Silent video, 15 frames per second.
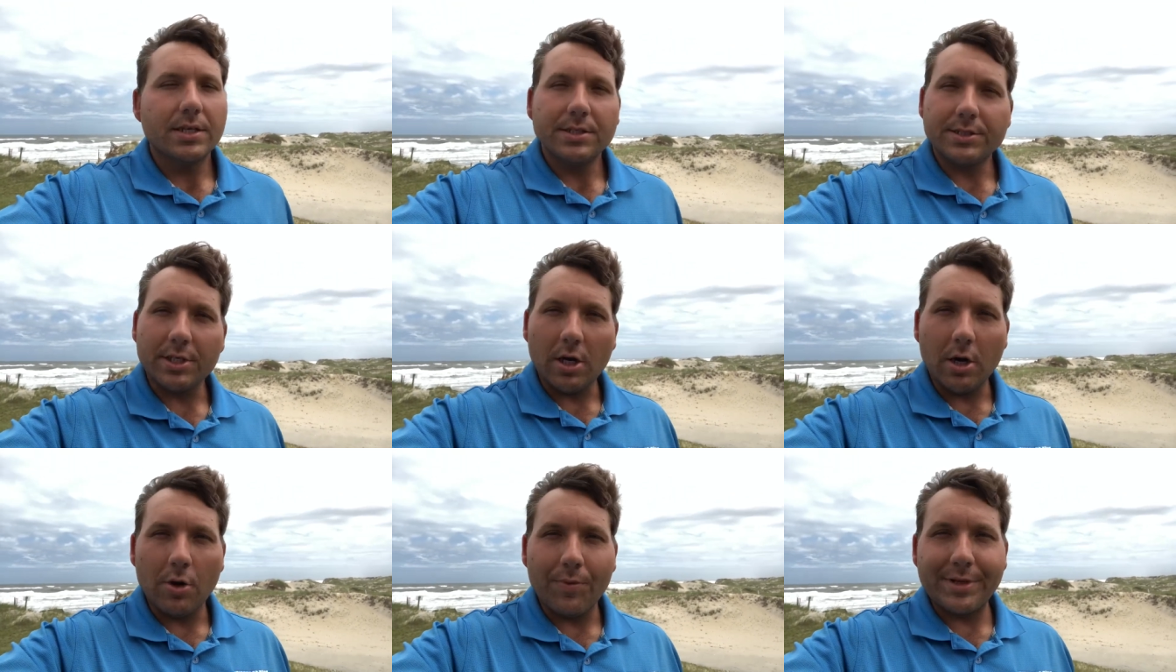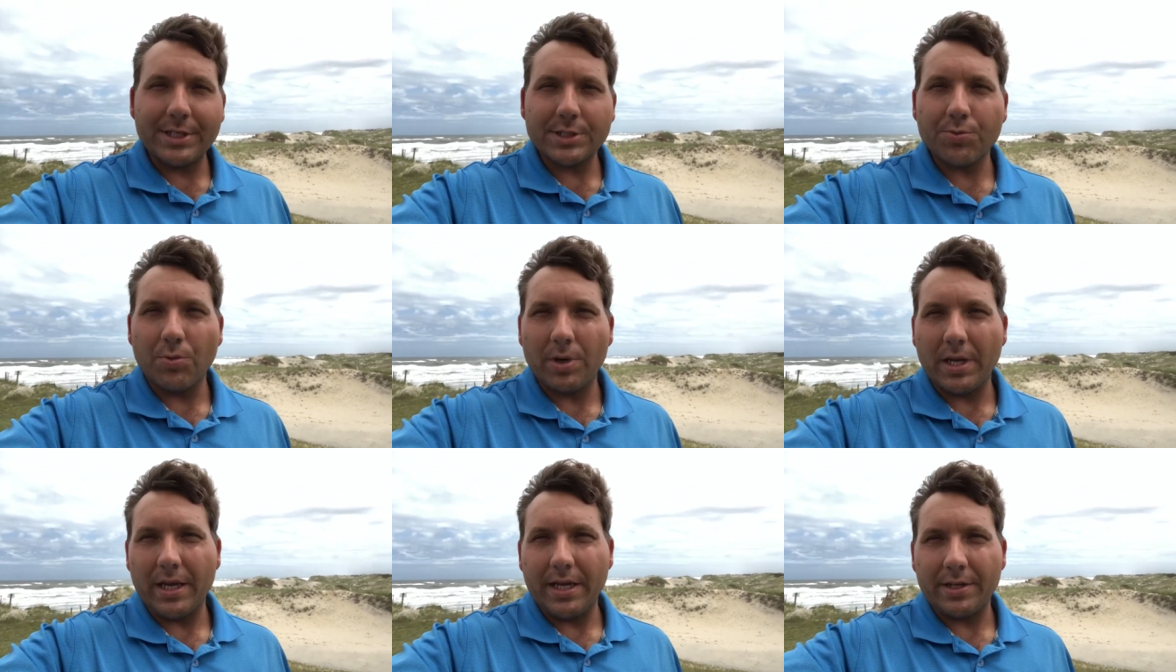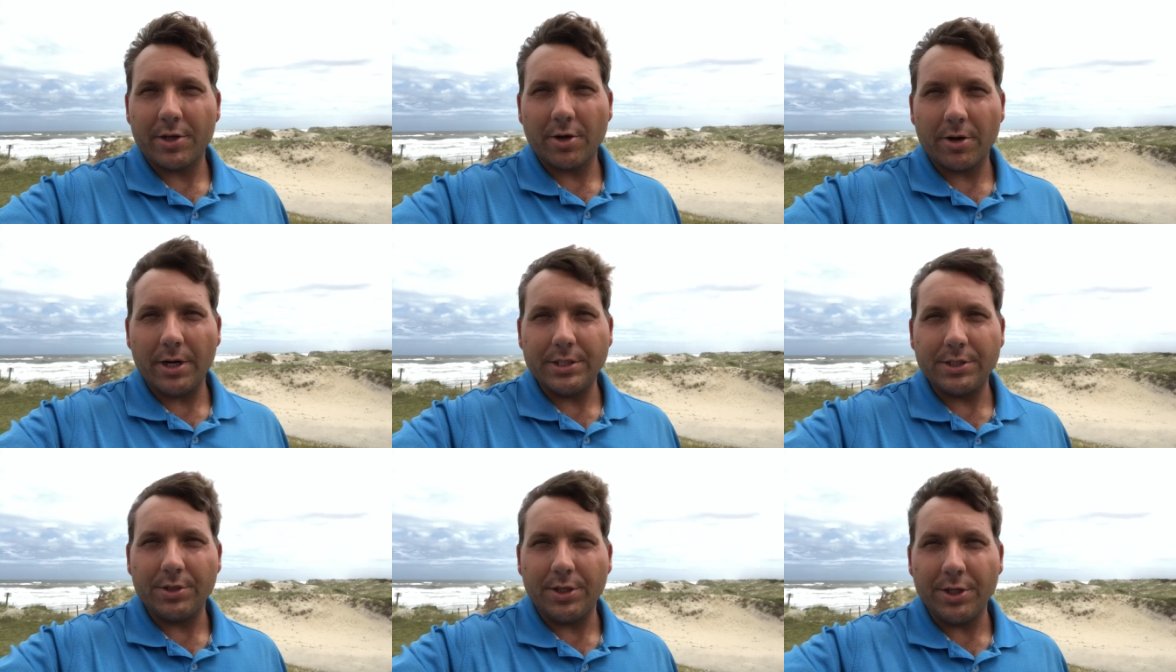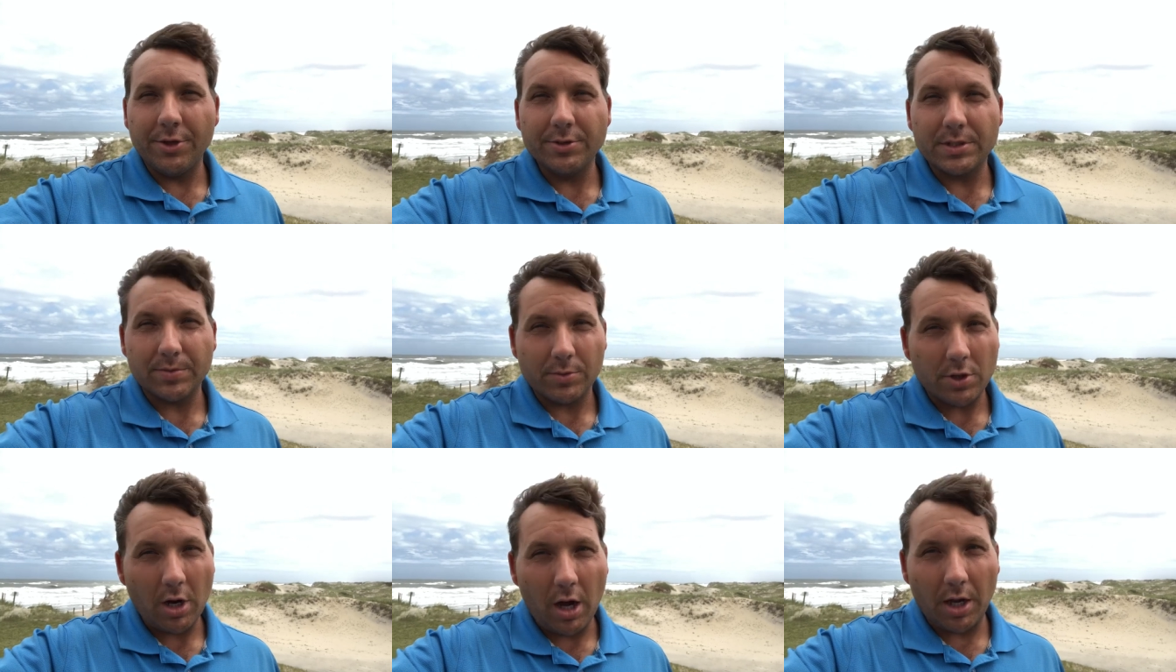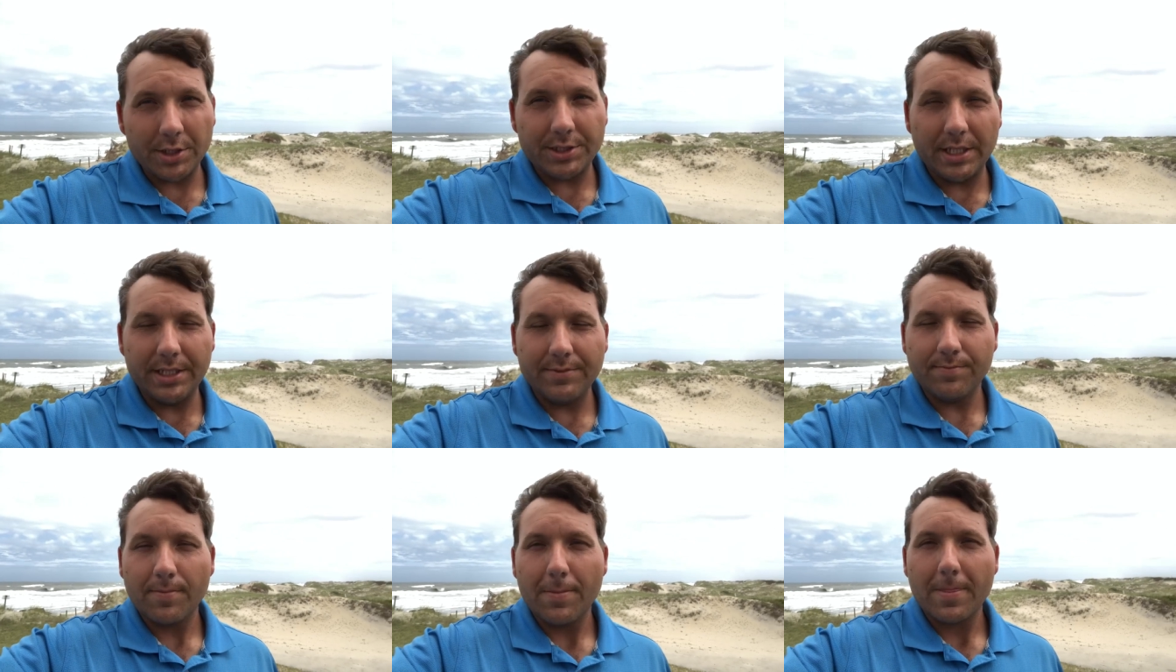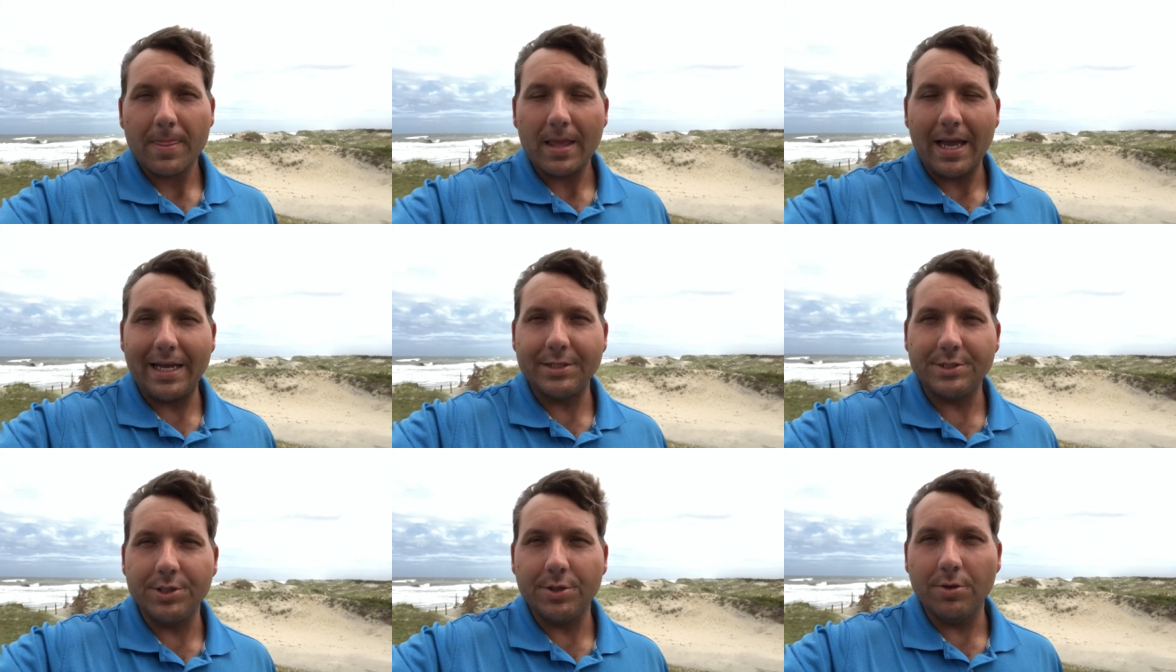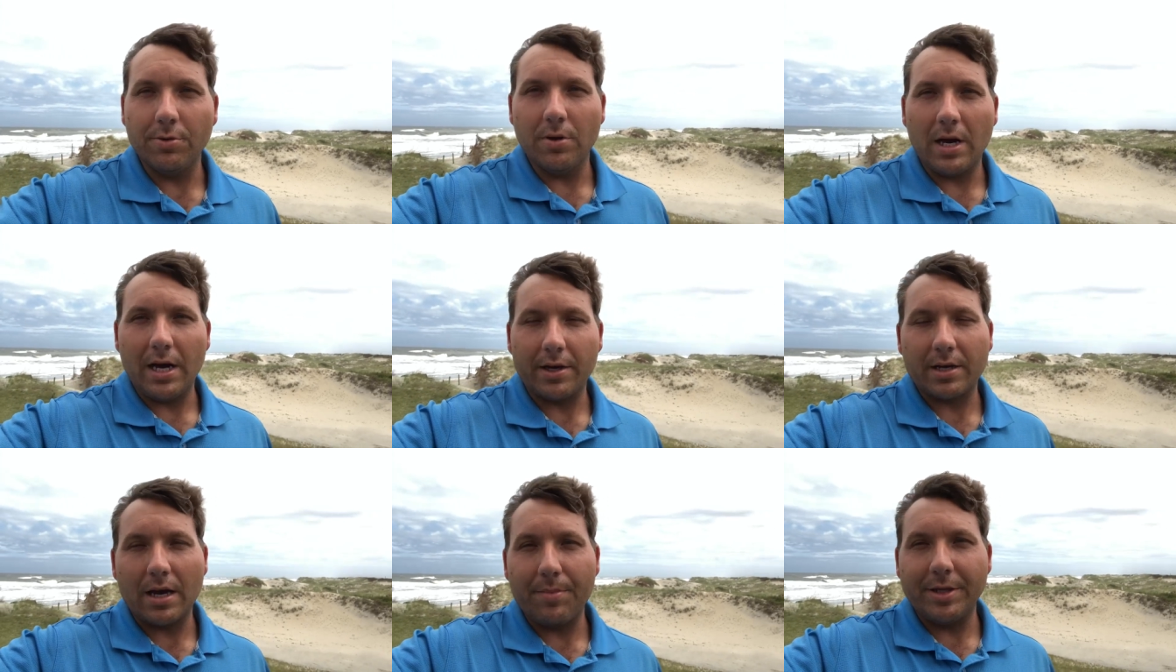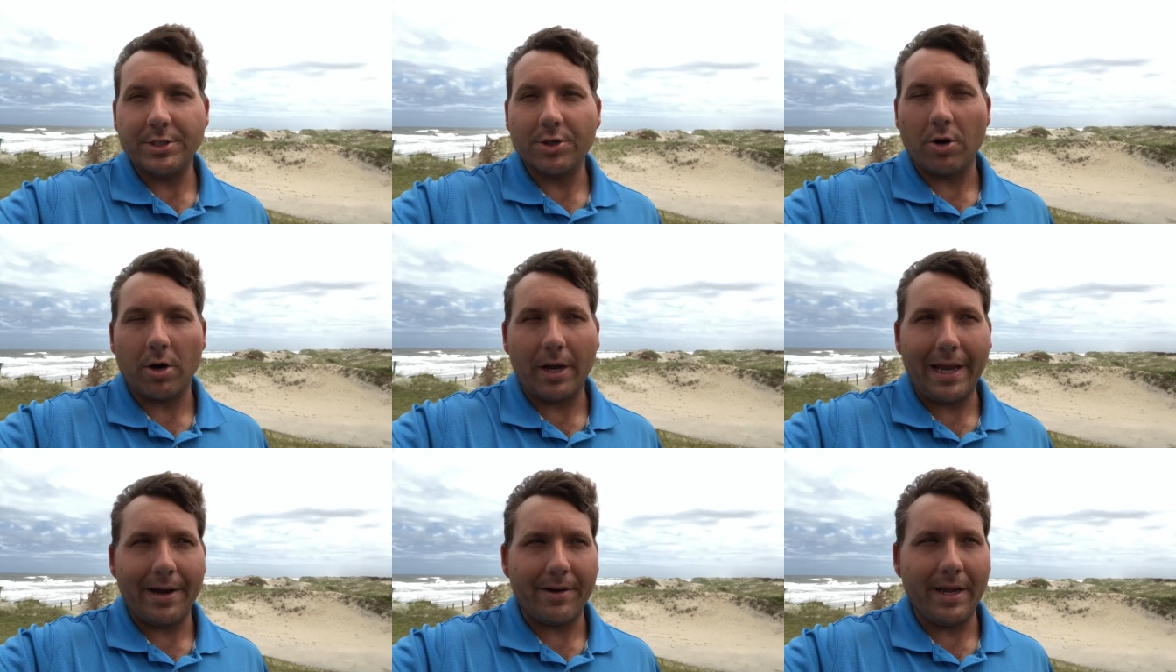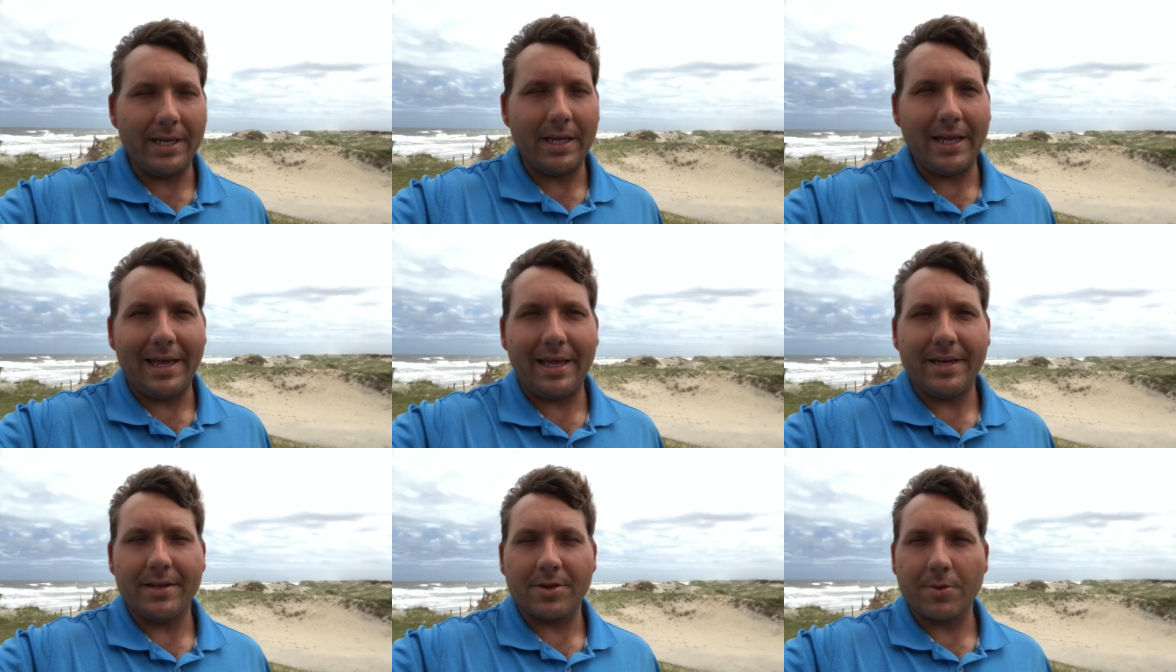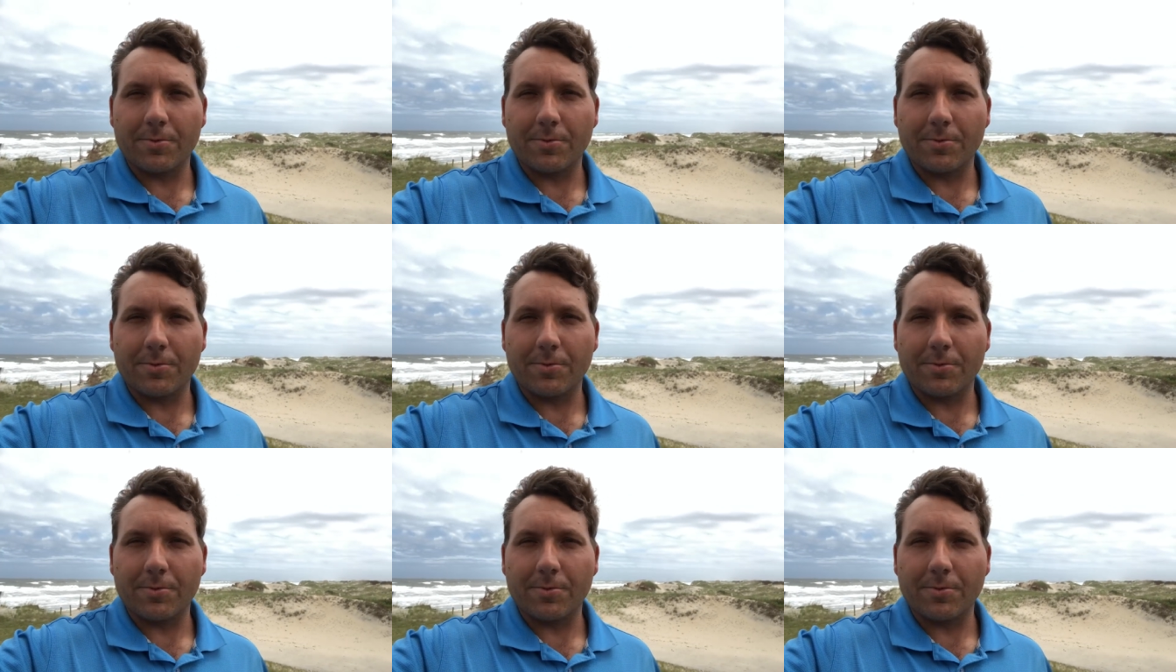So we just want to encourage you to use some caution as you uh, come into our area today.